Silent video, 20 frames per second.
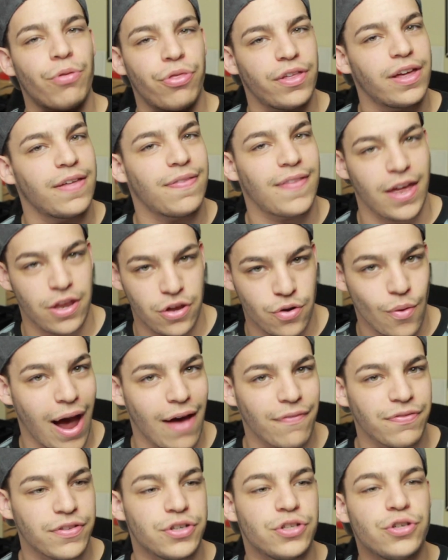thing that you
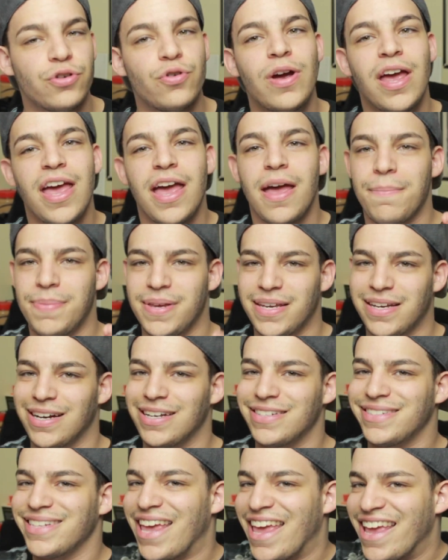have to do,
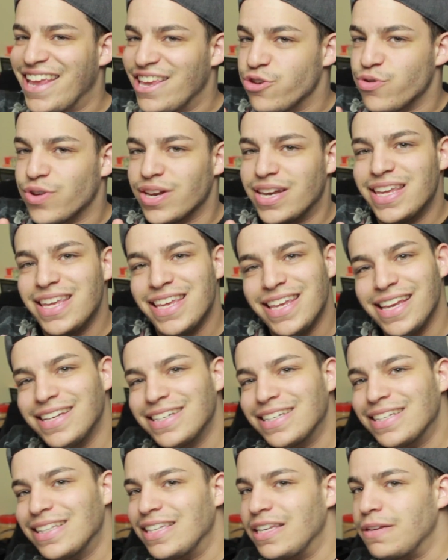because you could
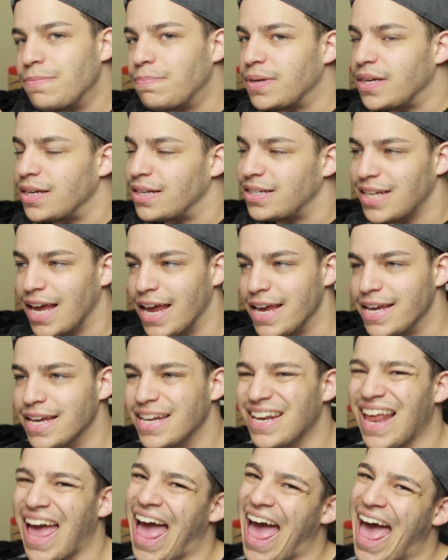easily be
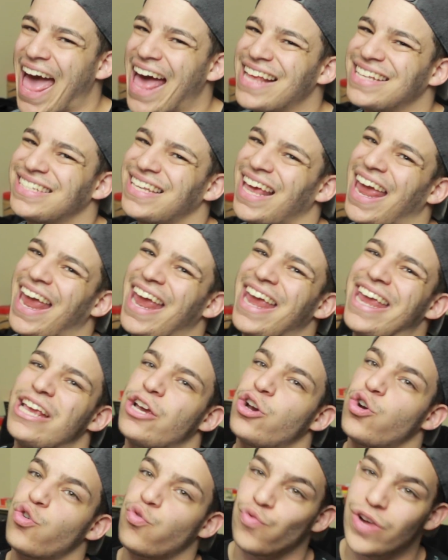taken as a
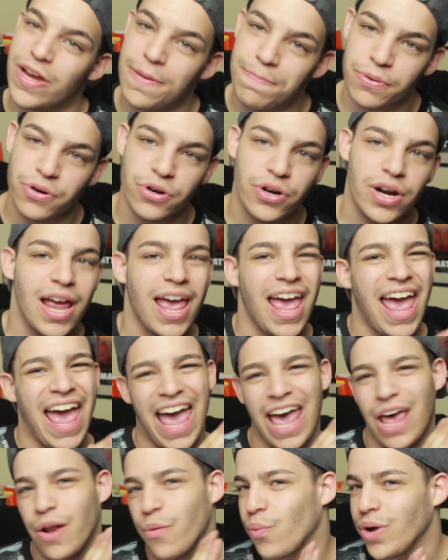creeper,
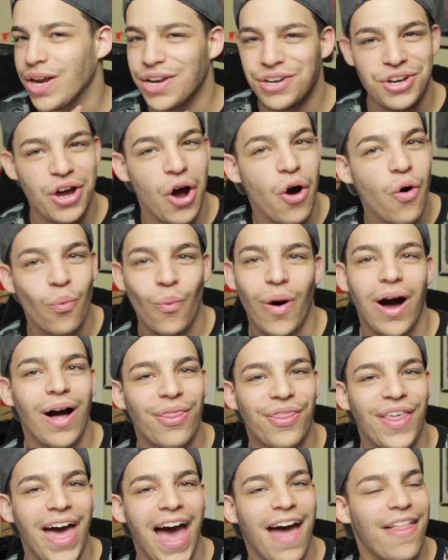and we don't
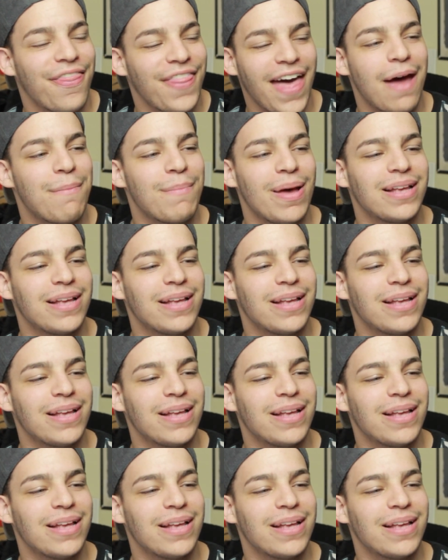want that. That